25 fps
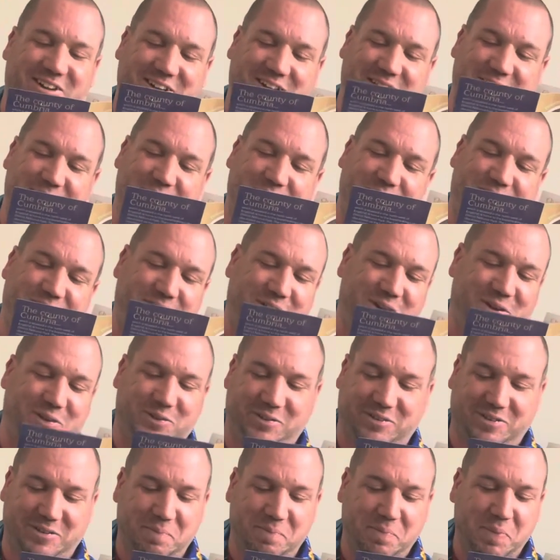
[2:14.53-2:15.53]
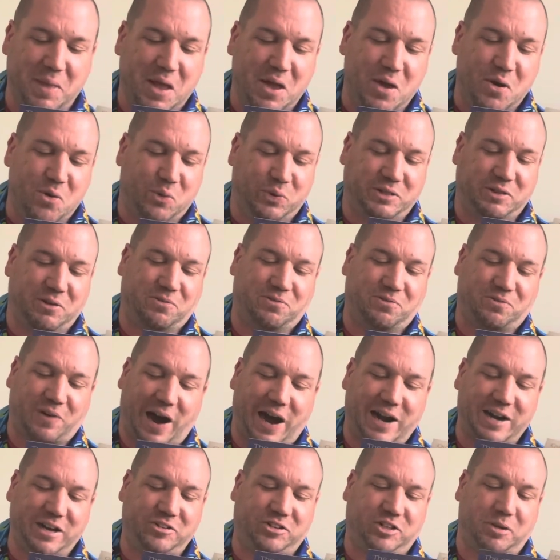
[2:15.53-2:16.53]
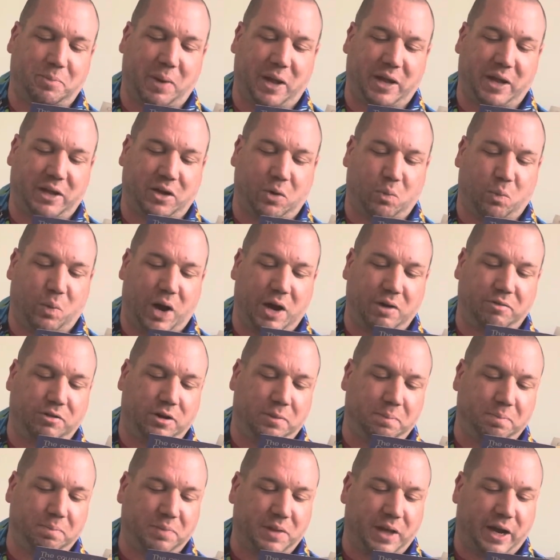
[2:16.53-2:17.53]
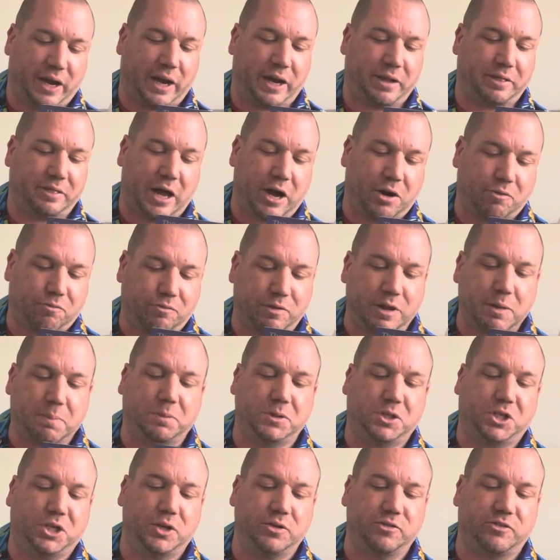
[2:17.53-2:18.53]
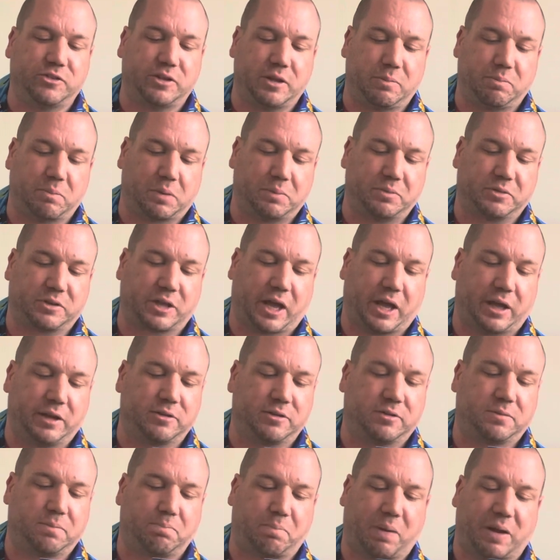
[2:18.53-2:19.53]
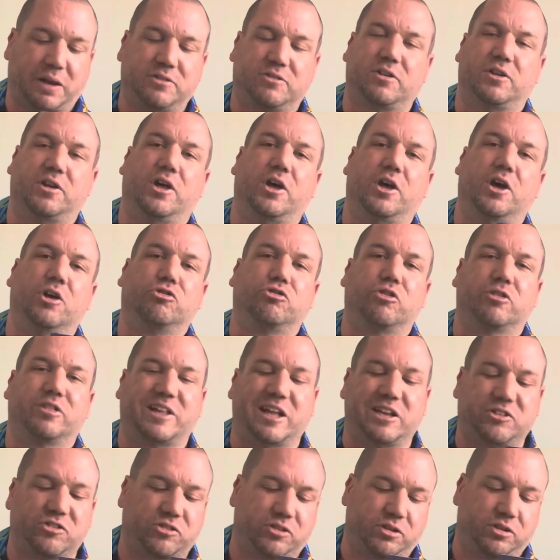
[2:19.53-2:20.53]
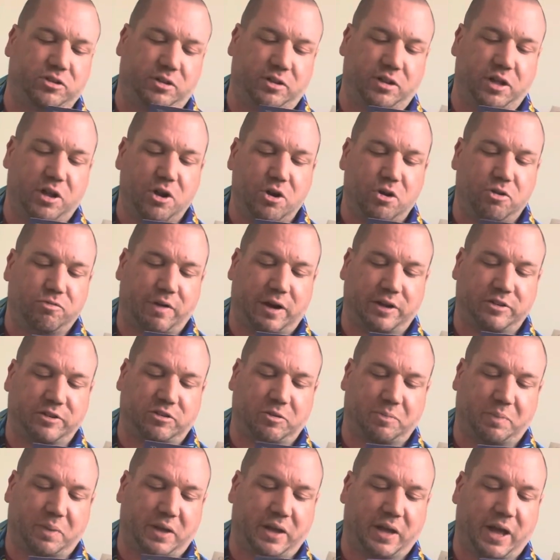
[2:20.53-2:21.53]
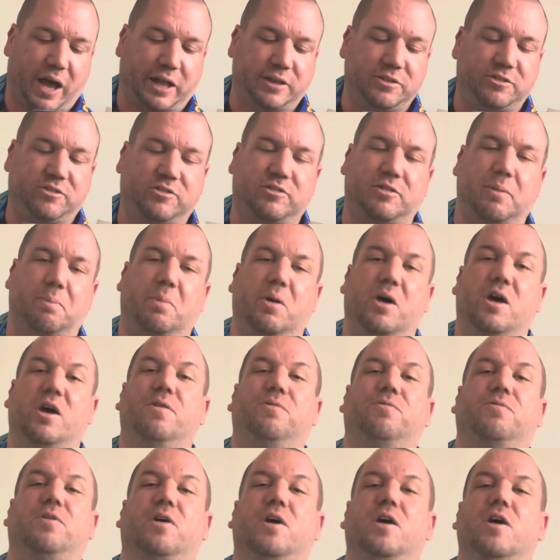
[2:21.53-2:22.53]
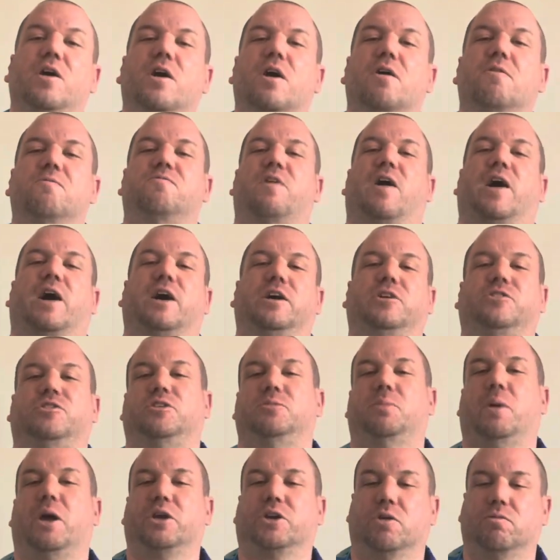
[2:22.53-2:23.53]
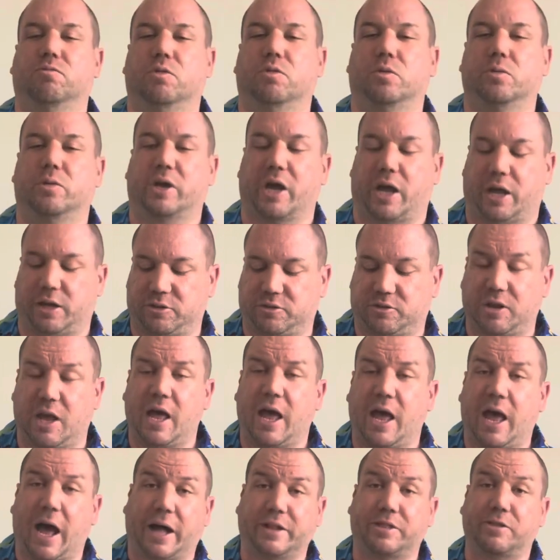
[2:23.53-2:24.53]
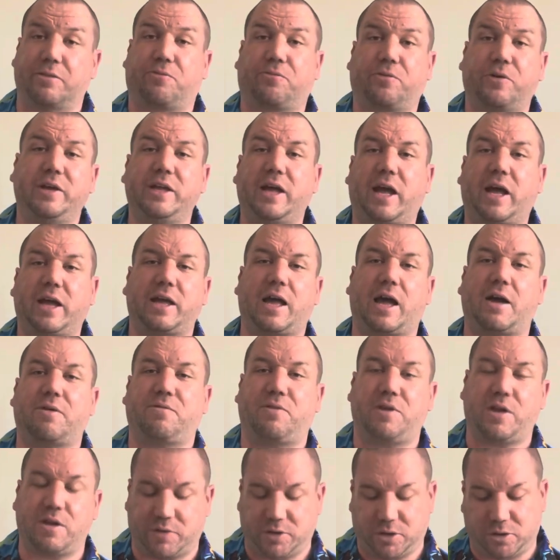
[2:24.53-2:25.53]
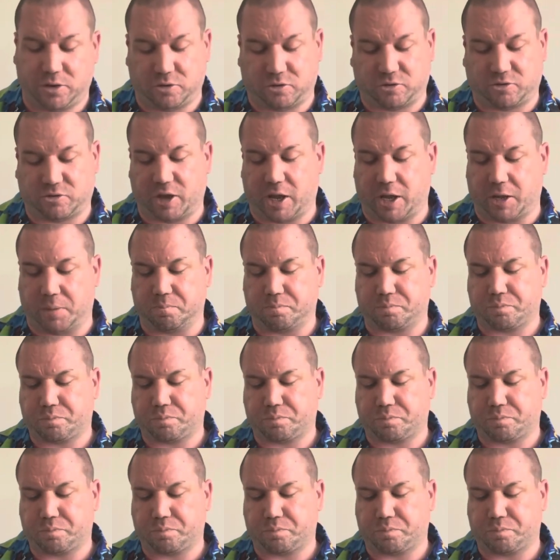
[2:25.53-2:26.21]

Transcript: infused with the finest Jamaican white rum. I am now reproducing Mum's cakes based on her traditional recipe, hence the birth of Wray's Jamaican Rum Cakes. And the 3 I have here that you see,